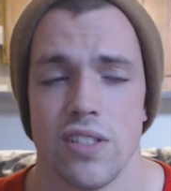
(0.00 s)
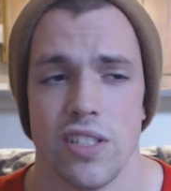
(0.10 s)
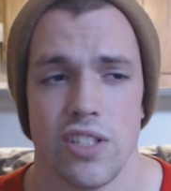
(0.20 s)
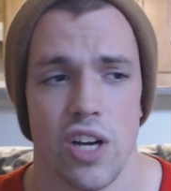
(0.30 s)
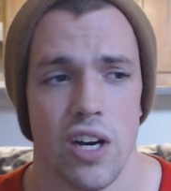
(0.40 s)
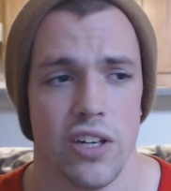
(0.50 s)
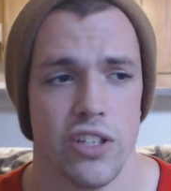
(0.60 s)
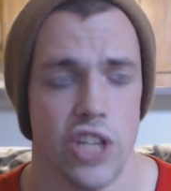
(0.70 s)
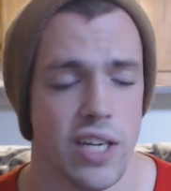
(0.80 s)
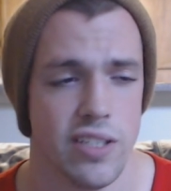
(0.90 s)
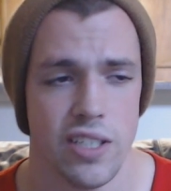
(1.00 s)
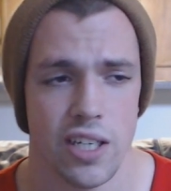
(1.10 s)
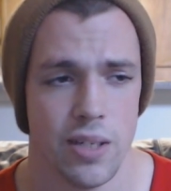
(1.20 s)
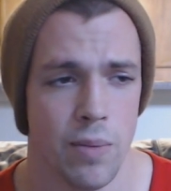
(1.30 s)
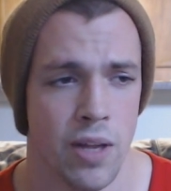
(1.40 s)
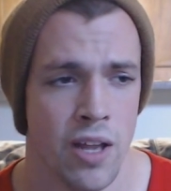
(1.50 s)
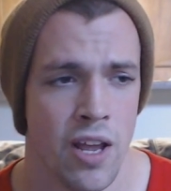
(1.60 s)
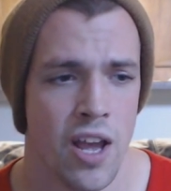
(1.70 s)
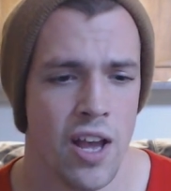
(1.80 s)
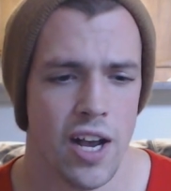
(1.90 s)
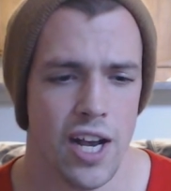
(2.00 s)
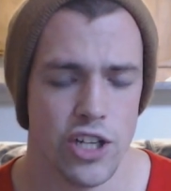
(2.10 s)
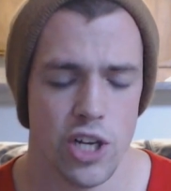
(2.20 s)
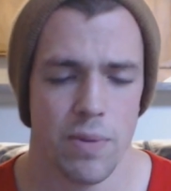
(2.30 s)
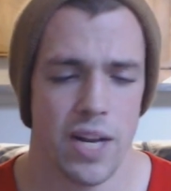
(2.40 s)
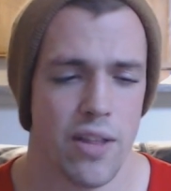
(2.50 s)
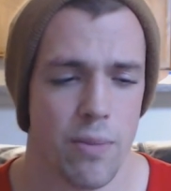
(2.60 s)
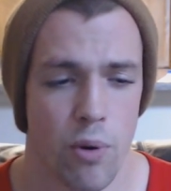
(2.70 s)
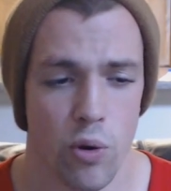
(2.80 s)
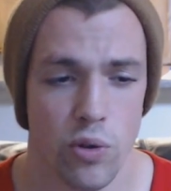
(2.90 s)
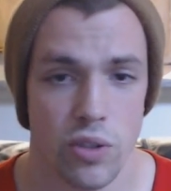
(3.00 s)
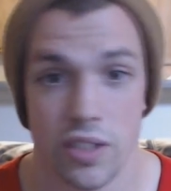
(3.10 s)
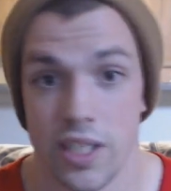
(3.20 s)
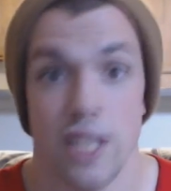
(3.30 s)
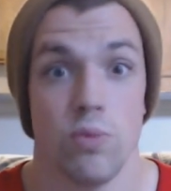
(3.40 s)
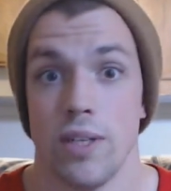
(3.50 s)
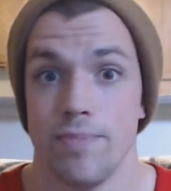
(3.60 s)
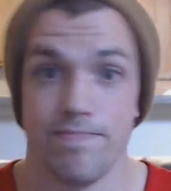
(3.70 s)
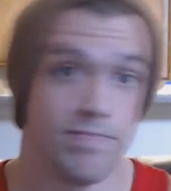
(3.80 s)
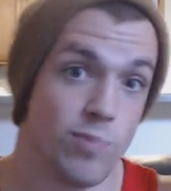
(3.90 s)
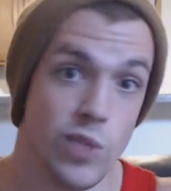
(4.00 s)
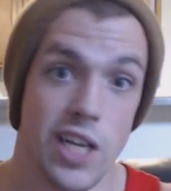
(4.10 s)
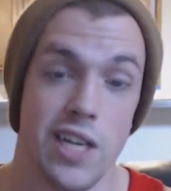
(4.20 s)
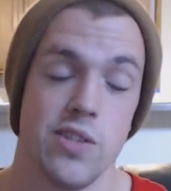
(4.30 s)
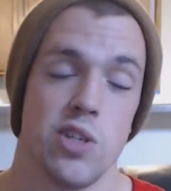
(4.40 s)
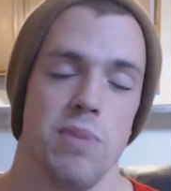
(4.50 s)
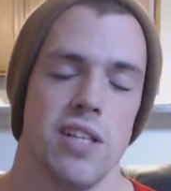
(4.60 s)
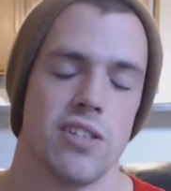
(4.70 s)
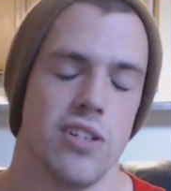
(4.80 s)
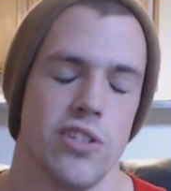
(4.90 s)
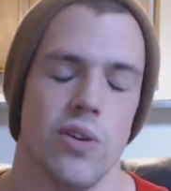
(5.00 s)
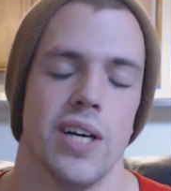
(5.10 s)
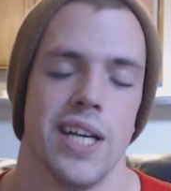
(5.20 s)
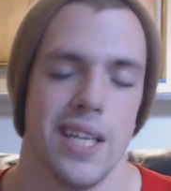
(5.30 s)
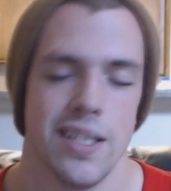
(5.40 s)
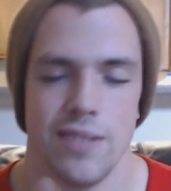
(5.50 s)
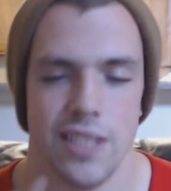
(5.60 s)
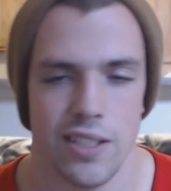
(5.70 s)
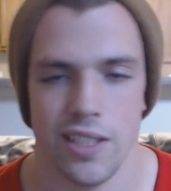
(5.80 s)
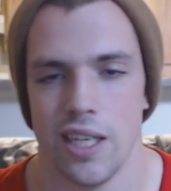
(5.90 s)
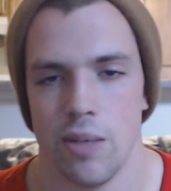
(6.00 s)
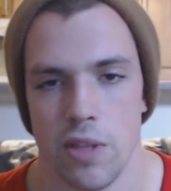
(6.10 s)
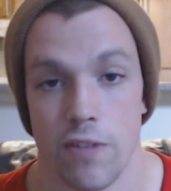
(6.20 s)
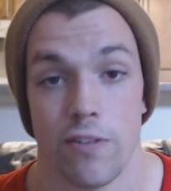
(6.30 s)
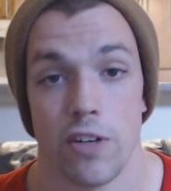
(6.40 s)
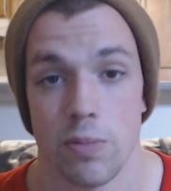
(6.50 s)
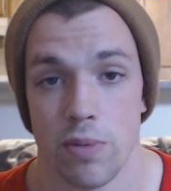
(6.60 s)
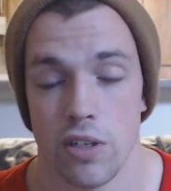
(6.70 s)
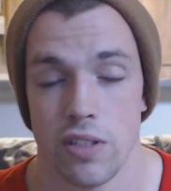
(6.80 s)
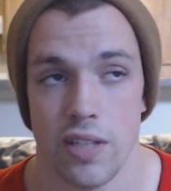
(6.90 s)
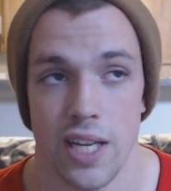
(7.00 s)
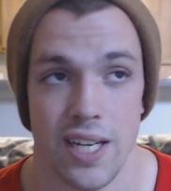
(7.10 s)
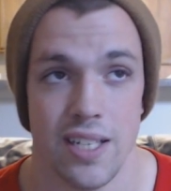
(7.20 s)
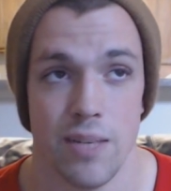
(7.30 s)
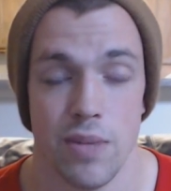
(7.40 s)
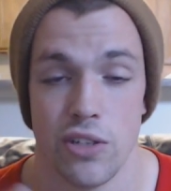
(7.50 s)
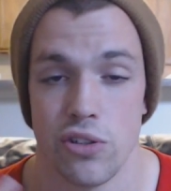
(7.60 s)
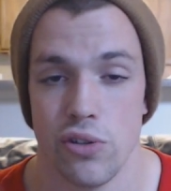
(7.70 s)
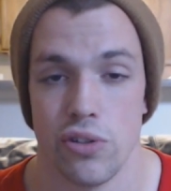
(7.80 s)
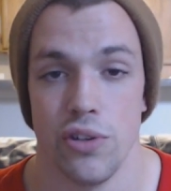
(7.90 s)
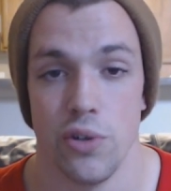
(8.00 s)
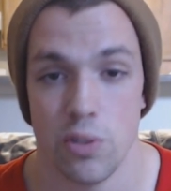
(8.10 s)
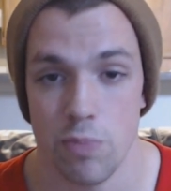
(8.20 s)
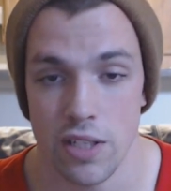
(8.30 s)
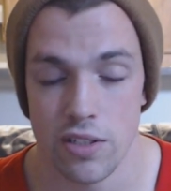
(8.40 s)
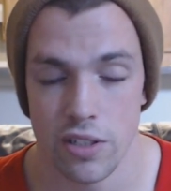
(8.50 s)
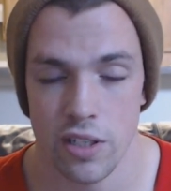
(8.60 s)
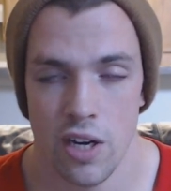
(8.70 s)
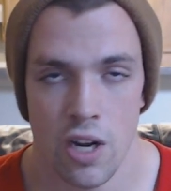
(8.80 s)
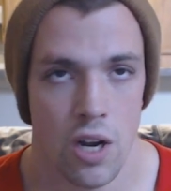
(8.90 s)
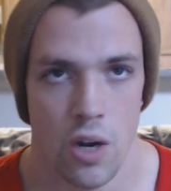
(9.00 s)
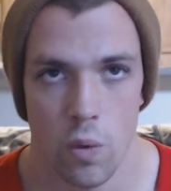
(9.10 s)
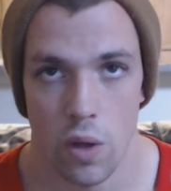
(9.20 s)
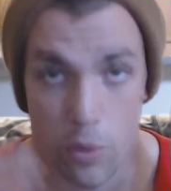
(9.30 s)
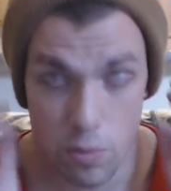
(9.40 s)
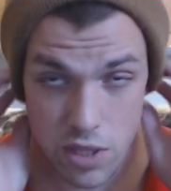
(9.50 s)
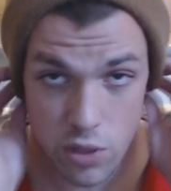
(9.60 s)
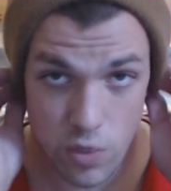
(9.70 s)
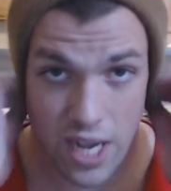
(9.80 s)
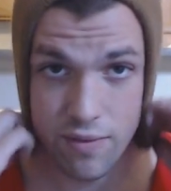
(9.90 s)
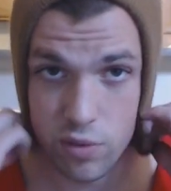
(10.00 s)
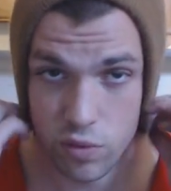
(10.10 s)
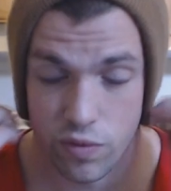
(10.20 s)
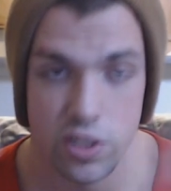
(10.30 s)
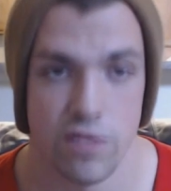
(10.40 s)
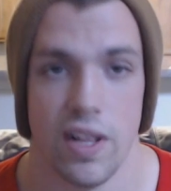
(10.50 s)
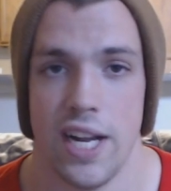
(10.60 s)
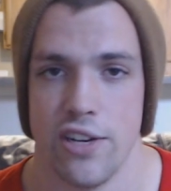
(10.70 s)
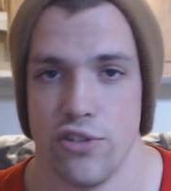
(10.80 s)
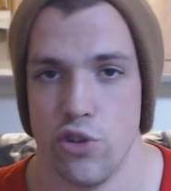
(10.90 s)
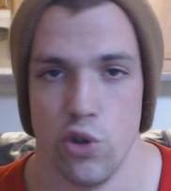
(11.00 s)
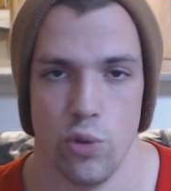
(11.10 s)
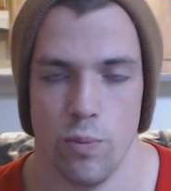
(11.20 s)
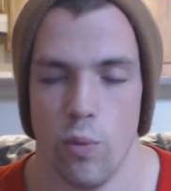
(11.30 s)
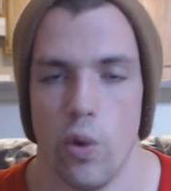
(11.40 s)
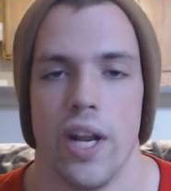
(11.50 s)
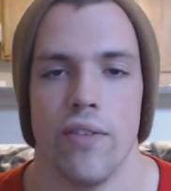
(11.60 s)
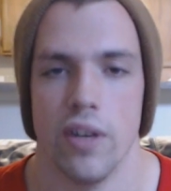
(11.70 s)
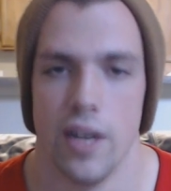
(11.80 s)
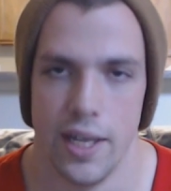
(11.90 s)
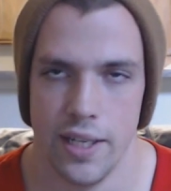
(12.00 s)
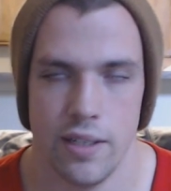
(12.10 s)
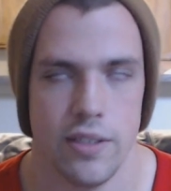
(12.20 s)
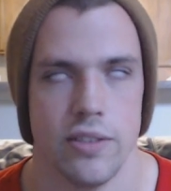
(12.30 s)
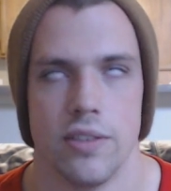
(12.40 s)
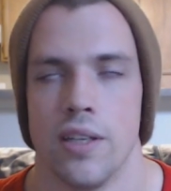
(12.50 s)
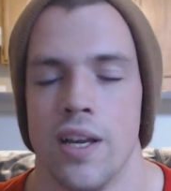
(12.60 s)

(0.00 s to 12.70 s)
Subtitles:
and his daughter Jessie come jumping out of the portal. And guess what? We got another speedster. So I gotta tell you, I'll be the first person that anytime they introduce a new speedster, whether it be the Rival, Reverse Flash, Zoom, whatever, it's